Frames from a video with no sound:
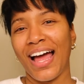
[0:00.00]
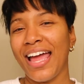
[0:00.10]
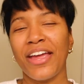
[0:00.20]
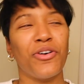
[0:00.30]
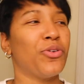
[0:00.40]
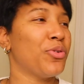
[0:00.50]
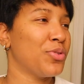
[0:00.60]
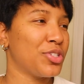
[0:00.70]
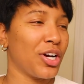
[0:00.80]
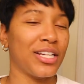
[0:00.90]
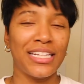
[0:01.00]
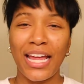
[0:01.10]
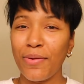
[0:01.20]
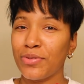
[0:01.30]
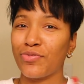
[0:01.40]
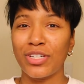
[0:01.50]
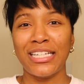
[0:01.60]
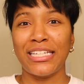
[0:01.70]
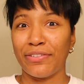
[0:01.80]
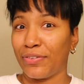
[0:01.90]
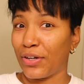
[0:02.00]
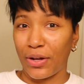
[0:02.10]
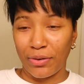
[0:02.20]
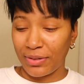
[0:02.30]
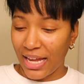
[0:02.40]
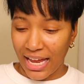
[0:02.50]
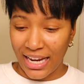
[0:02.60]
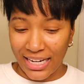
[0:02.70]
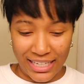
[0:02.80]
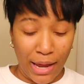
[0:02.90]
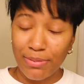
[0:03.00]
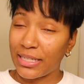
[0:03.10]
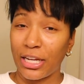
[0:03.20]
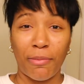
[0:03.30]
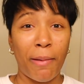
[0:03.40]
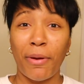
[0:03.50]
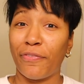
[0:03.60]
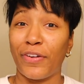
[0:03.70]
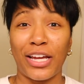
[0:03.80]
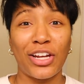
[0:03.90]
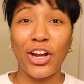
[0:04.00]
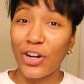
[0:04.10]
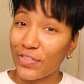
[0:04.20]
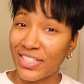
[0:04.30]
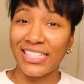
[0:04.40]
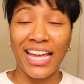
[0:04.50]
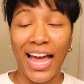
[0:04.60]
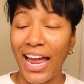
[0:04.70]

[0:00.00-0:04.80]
I ain't gonna hold y'all. Today was really difficult. Like, they was getting on my motherfucking nerves today.